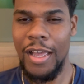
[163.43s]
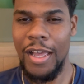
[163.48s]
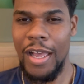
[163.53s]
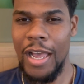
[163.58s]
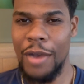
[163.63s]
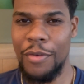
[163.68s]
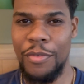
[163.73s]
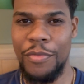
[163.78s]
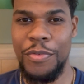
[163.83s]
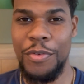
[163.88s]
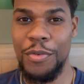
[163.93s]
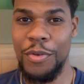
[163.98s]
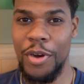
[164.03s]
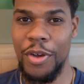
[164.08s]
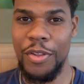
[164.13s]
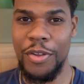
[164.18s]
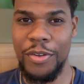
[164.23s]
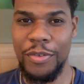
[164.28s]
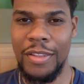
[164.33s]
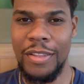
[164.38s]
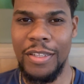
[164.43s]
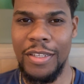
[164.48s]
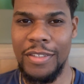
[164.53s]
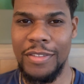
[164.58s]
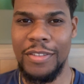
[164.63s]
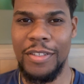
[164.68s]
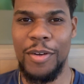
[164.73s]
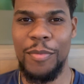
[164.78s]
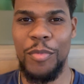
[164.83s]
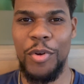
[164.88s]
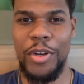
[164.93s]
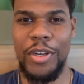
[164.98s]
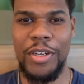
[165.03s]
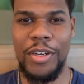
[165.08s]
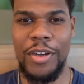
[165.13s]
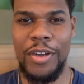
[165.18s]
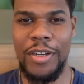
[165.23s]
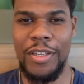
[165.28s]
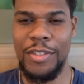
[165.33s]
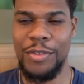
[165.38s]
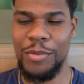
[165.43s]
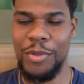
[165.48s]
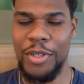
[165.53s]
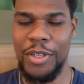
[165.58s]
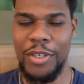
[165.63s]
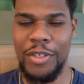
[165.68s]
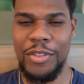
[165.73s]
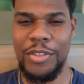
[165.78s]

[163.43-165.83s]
have a few other things that I'm working on as well.